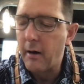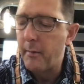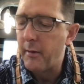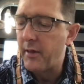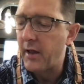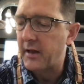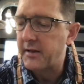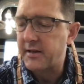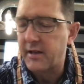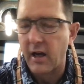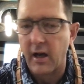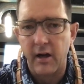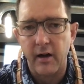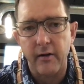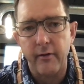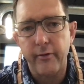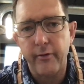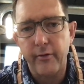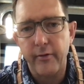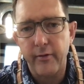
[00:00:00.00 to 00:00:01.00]
and that's kind
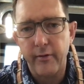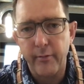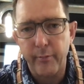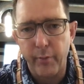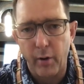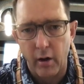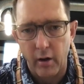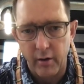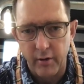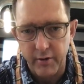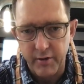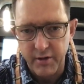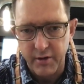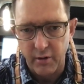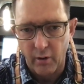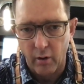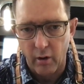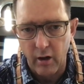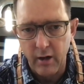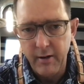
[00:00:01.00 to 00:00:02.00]
of part of the
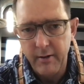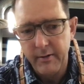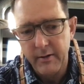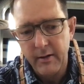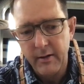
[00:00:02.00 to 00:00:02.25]
story.